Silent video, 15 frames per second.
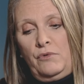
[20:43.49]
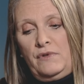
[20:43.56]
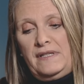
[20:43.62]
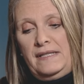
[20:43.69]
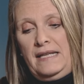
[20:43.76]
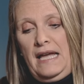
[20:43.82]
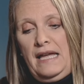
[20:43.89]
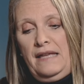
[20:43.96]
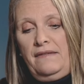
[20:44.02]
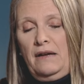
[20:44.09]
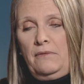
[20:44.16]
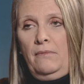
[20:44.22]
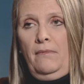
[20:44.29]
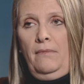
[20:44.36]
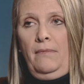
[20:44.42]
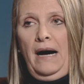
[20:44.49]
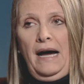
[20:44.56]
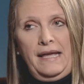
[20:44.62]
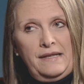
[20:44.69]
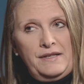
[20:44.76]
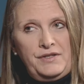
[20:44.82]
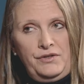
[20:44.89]
say that
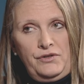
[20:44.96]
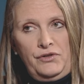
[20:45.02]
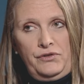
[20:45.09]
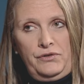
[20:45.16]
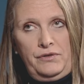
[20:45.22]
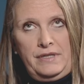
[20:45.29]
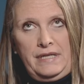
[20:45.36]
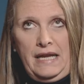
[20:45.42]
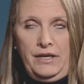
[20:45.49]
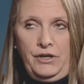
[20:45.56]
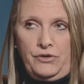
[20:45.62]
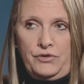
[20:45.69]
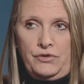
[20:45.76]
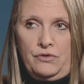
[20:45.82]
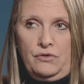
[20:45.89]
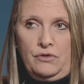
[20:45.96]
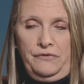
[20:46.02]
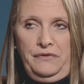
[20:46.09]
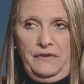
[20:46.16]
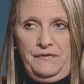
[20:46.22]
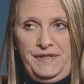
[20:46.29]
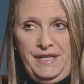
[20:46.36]
my answer 10 years ago or
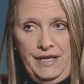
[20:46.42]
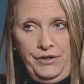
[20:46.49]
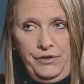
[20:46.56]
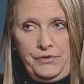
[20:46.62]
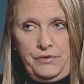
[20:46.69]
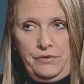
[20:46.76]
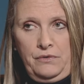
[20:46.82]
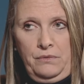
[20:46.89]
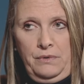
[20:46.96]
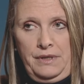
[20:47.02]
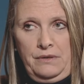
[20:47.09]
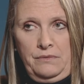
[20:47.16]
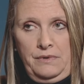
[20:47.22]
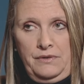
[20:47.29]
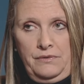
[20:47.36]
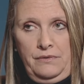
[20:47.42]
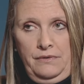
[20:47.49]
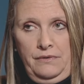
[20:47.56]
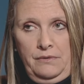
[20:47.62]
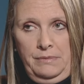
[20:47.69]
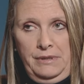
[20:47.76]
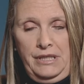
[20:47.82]
15 years ago when I was
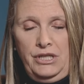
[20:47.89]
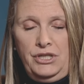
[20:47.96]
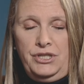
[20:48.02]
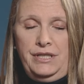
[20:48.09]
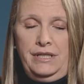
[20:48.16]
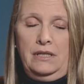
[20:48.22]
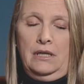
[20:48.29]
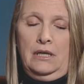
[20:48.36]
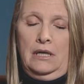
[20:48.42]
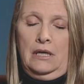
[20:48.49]
doing the PhD